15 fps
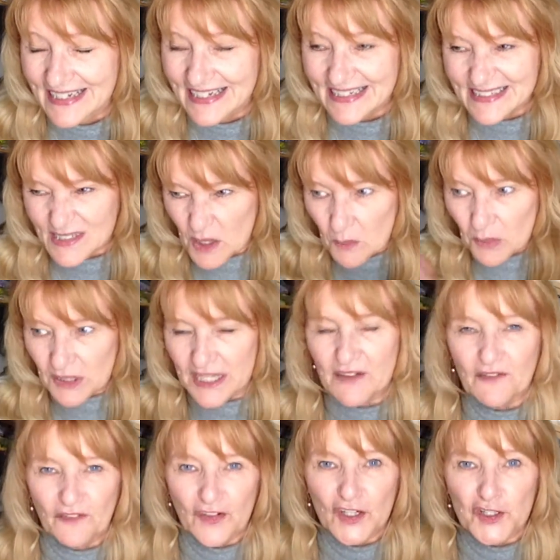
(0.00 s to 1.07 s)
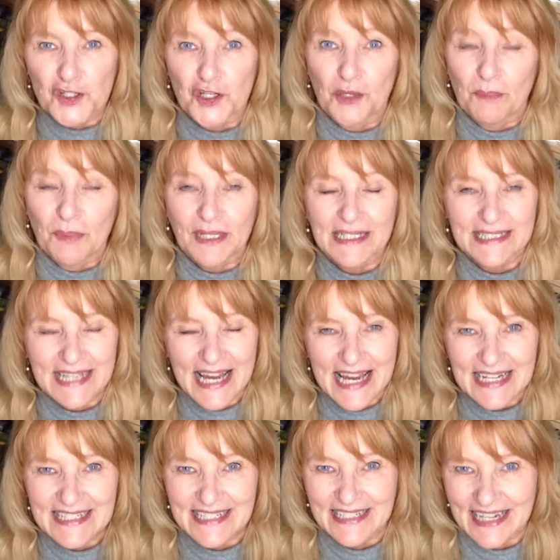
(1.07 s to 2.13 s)
It's complete fiction, but it
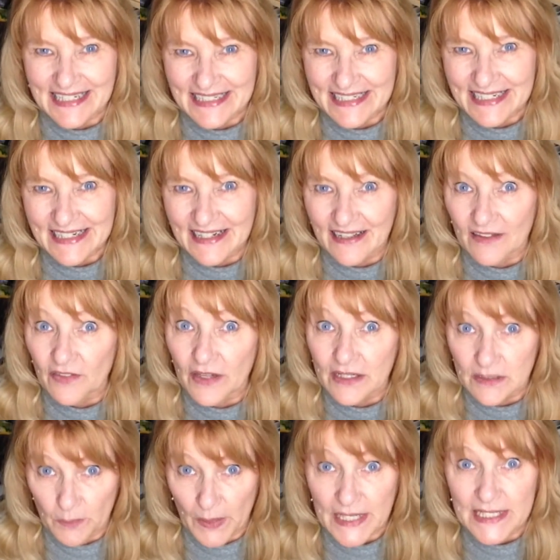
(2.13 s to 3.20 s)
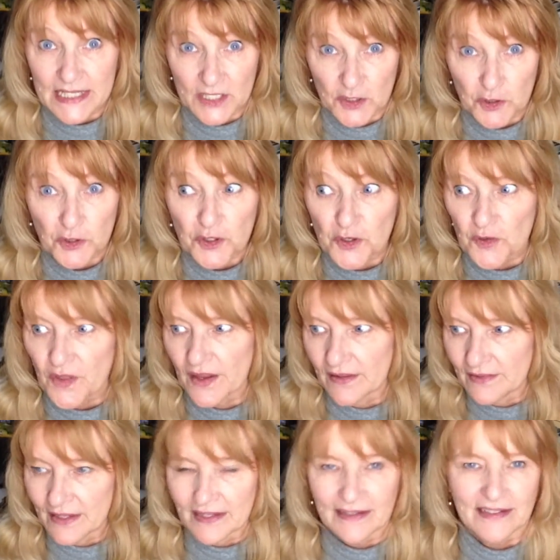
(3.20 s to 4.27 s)
takes an idea that is based in truth,
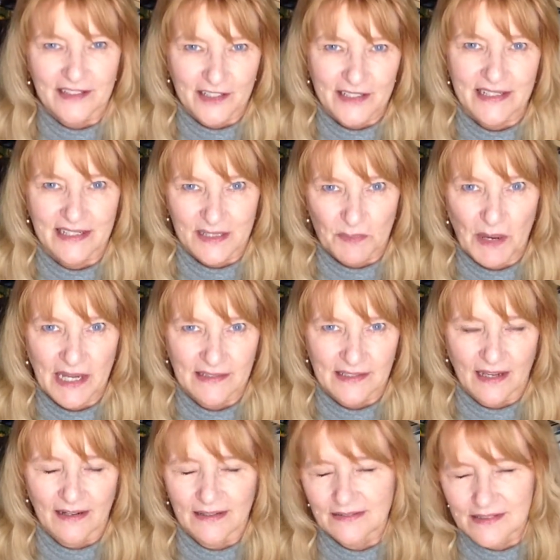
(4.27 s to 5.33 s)
and then it just expands on it.